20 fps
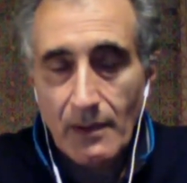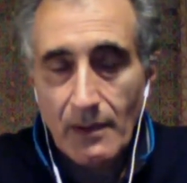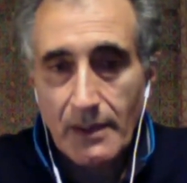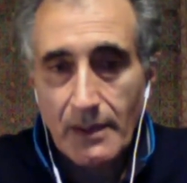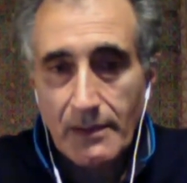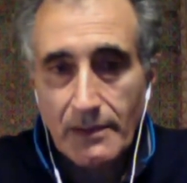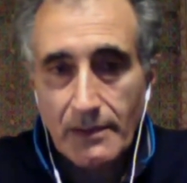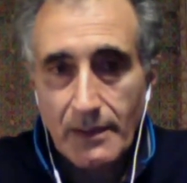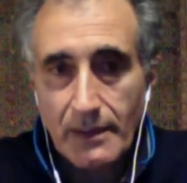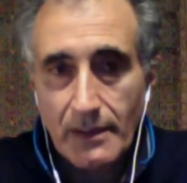
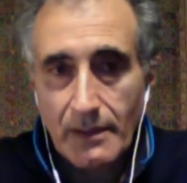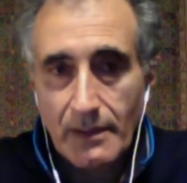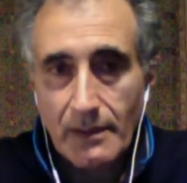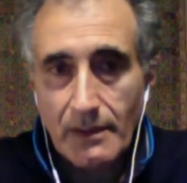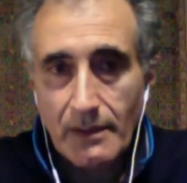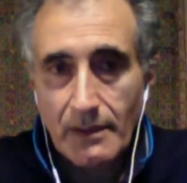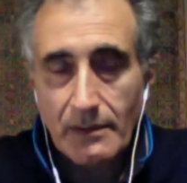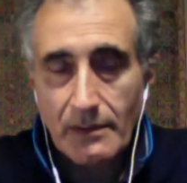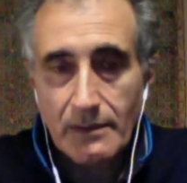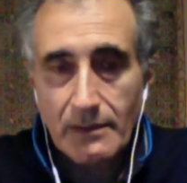and
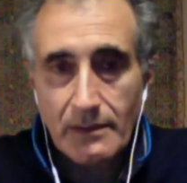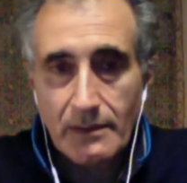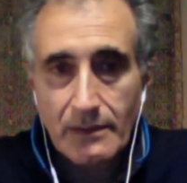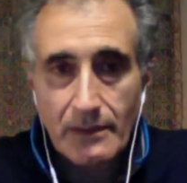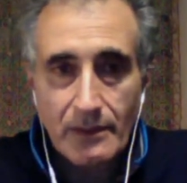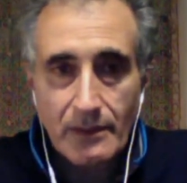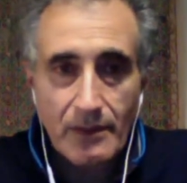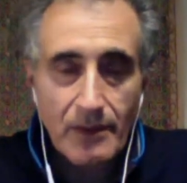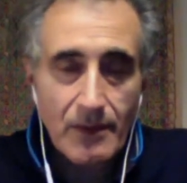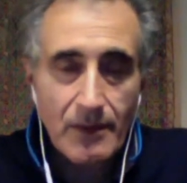a
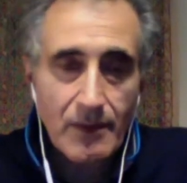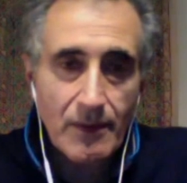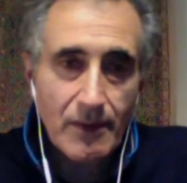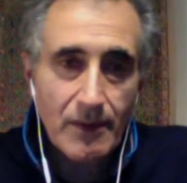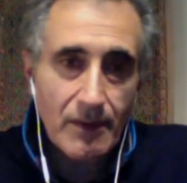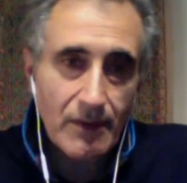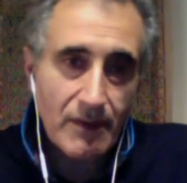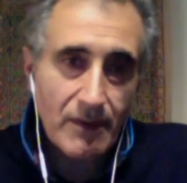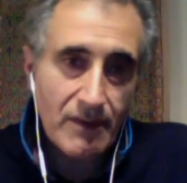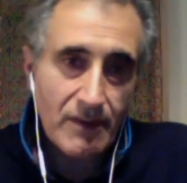
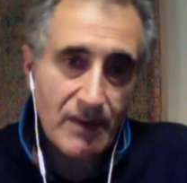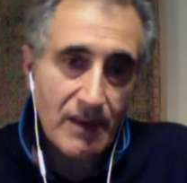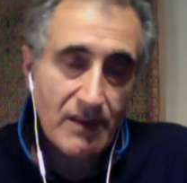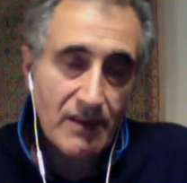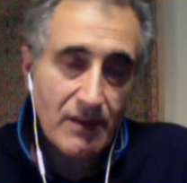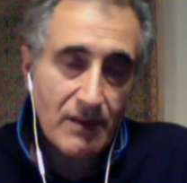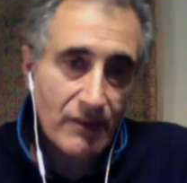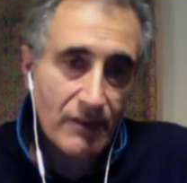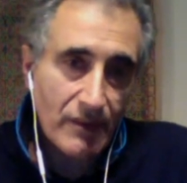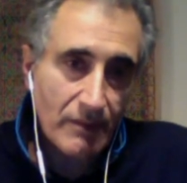
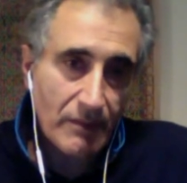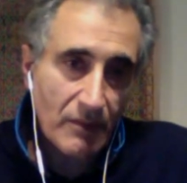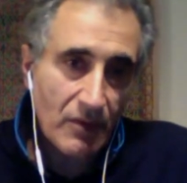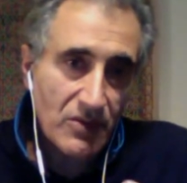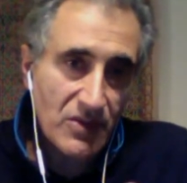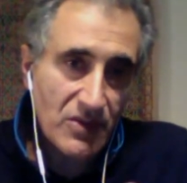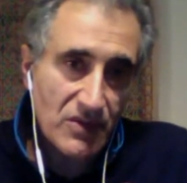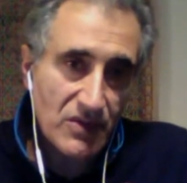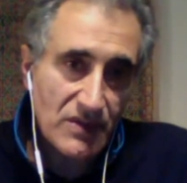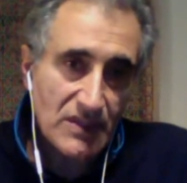sense of
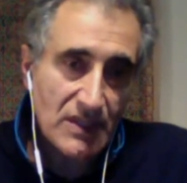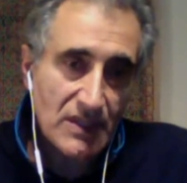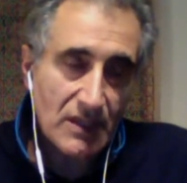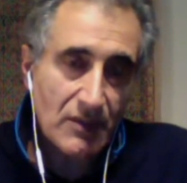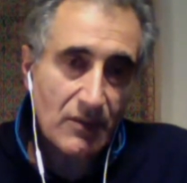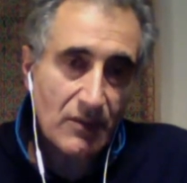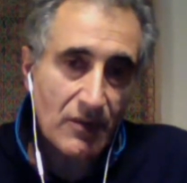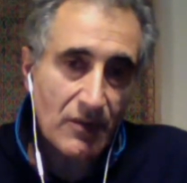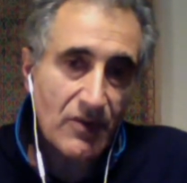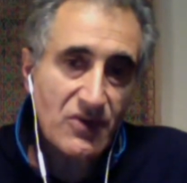emergency
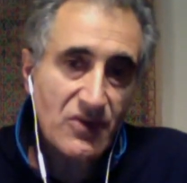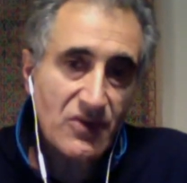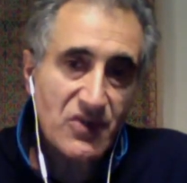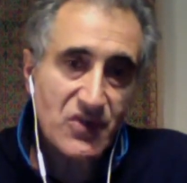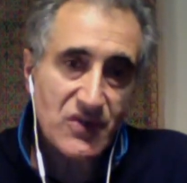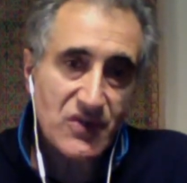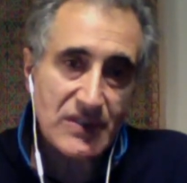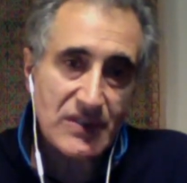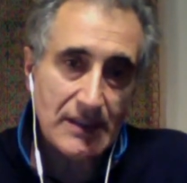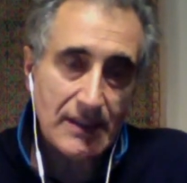or
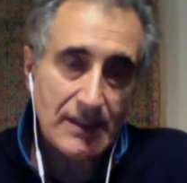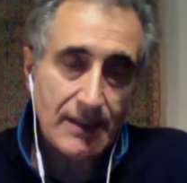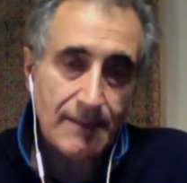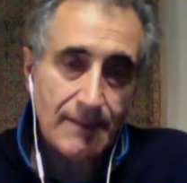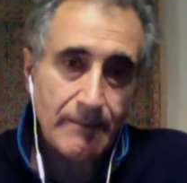urgency,